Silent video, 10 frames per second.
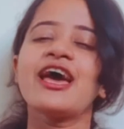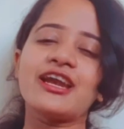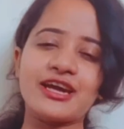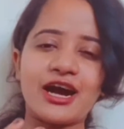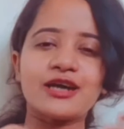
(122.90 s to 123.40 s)

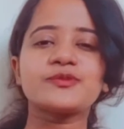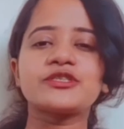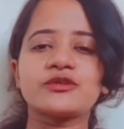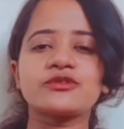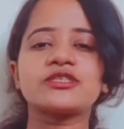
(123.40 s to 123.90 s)
and calms
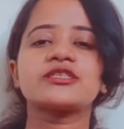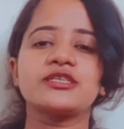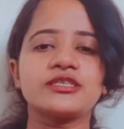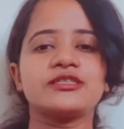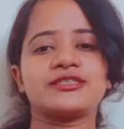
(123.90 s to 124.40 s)
down the
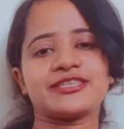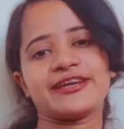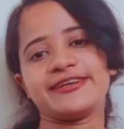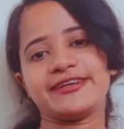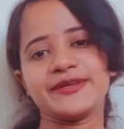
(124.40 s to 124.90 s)
skin instantly.